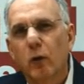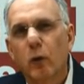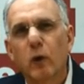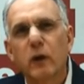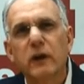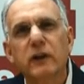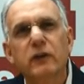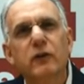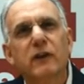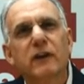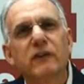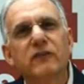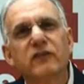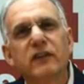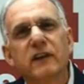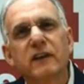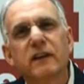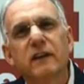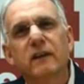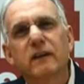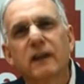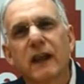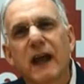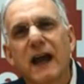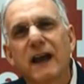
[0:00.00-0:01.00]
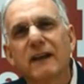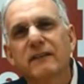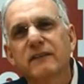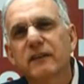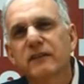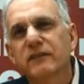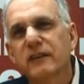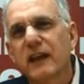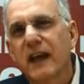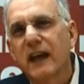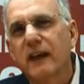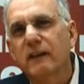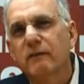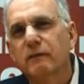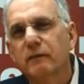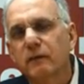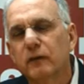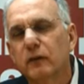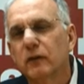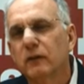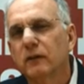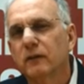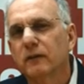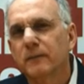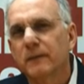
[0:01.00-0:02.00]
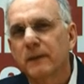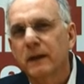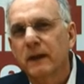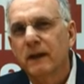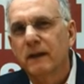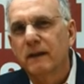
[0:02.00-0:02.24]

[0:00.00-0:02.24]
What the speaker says: Or you can see the glass is half full,